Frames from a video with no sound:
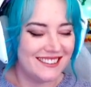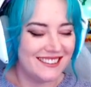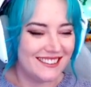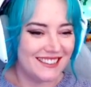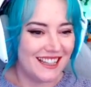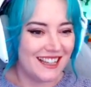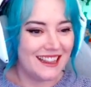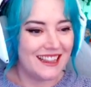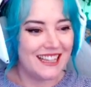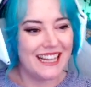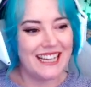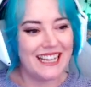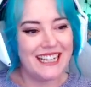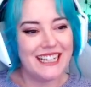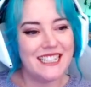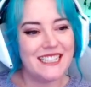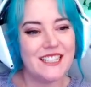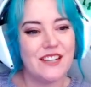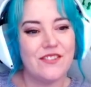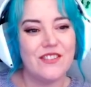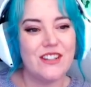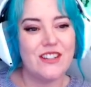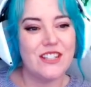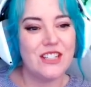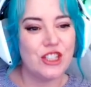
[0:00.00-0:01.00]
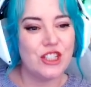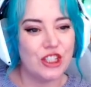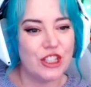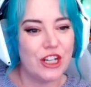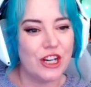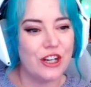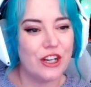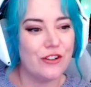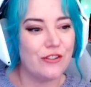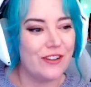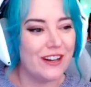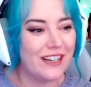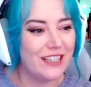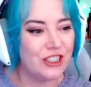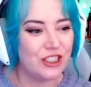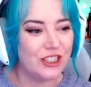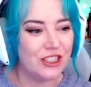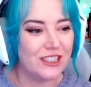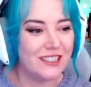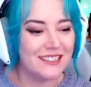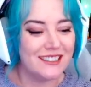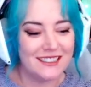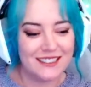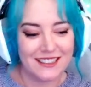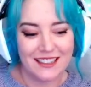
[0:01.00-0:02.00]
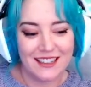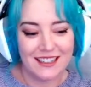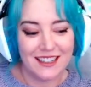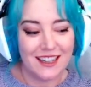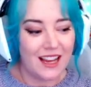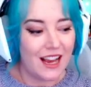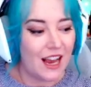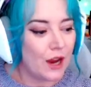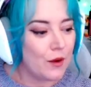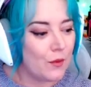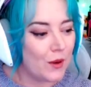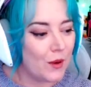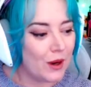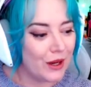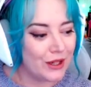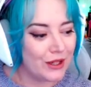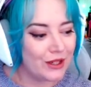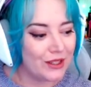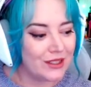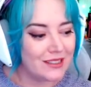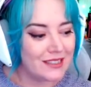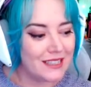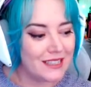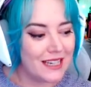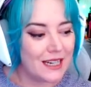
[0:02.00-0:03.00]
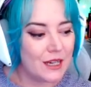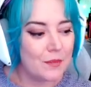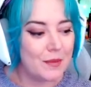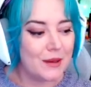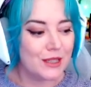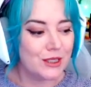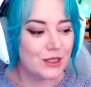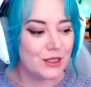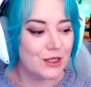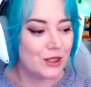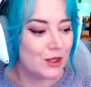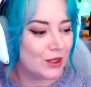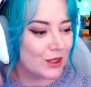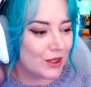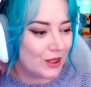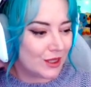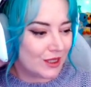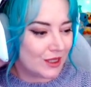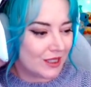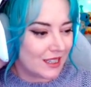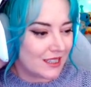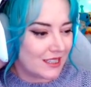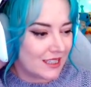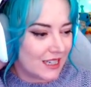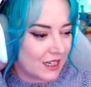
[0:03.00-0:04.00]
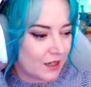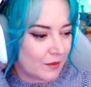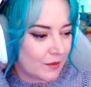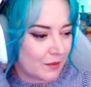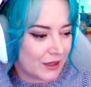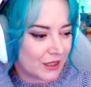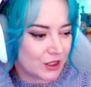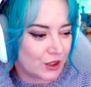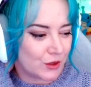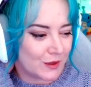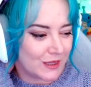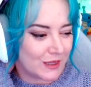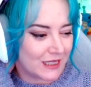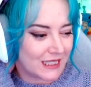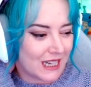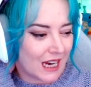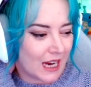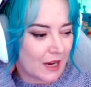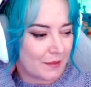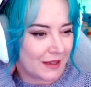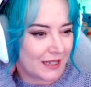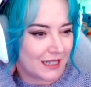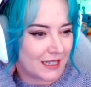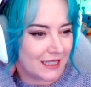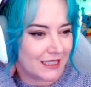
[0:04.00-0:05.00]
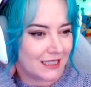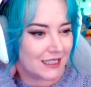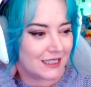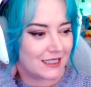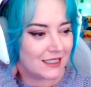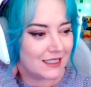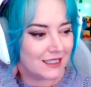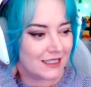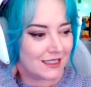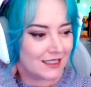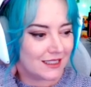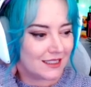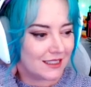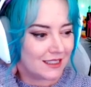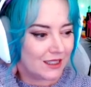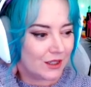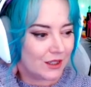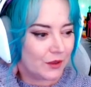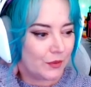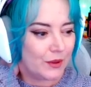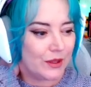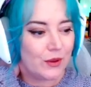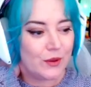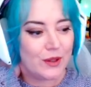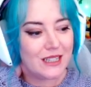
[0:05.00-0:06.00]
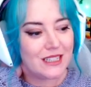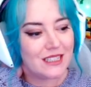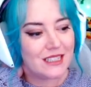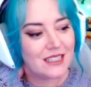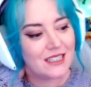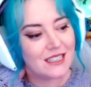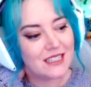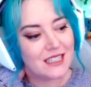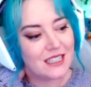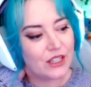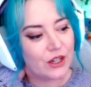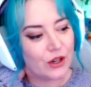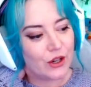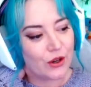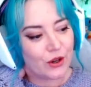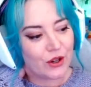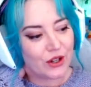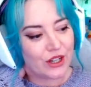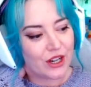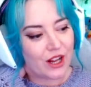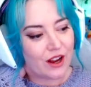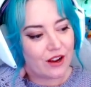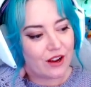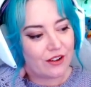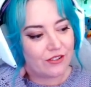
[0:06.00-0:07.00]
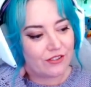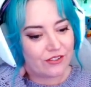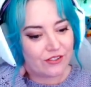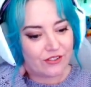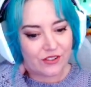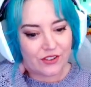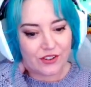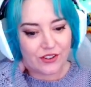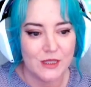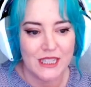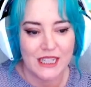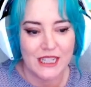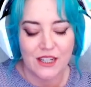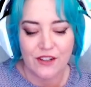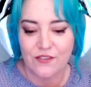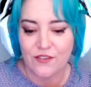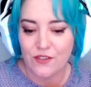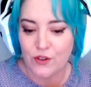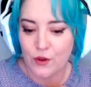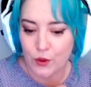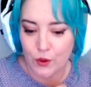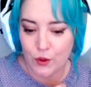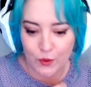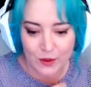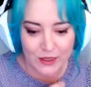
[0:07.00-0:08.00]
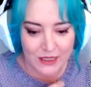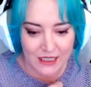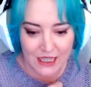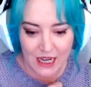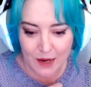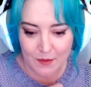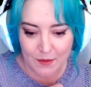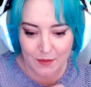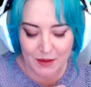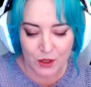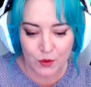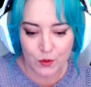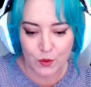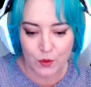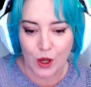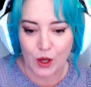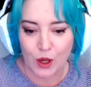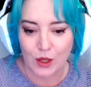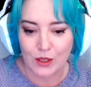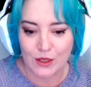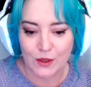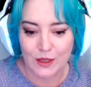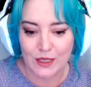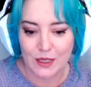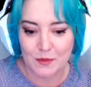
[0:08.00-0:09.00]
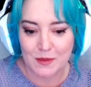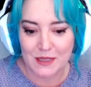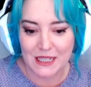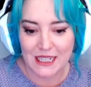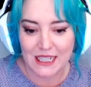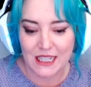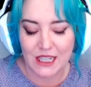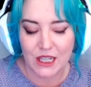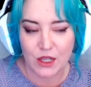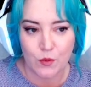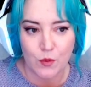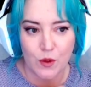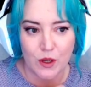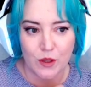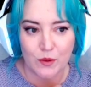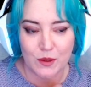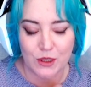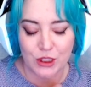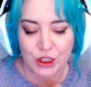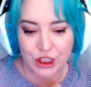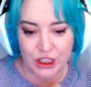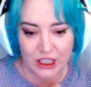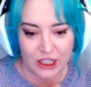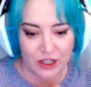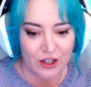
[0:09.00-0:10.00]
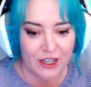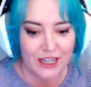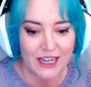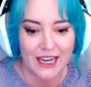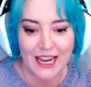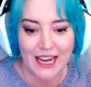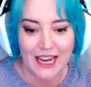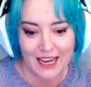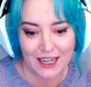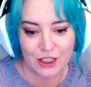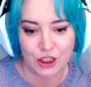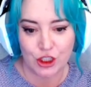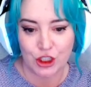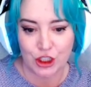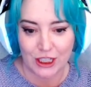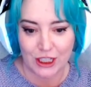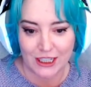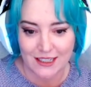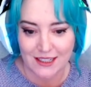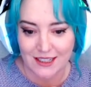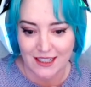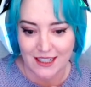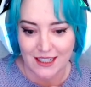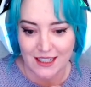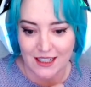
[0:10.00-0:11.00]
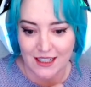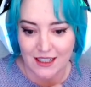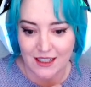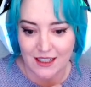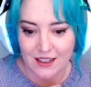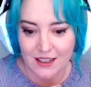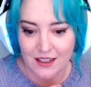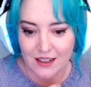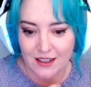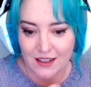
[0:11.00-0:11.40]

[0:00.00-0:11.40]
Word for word: The ladies of this generation. Take a picture. Let's take a picture with Diamond. We don't get to see her enough. Take a photo with Diamond. We'll also end up taking one with Sherry and Jason.